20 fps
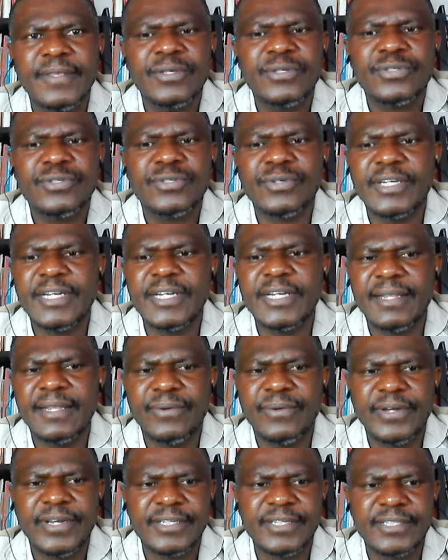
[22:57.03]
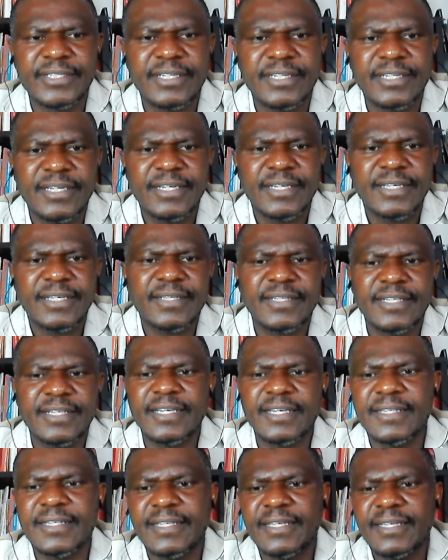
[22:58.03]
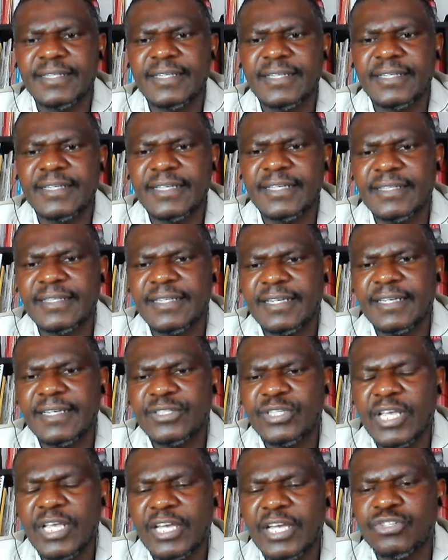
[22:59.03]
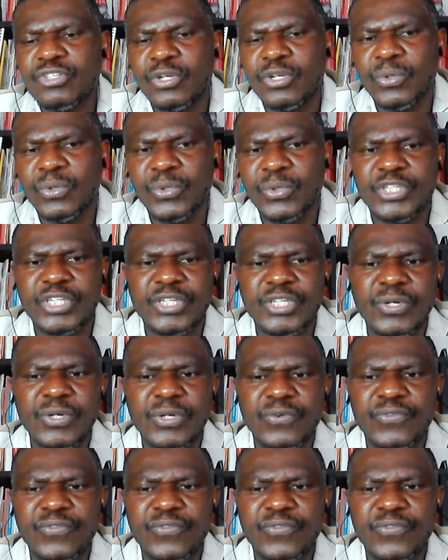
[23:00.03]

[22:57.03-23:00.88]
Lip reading: So in other words, there is exclusion of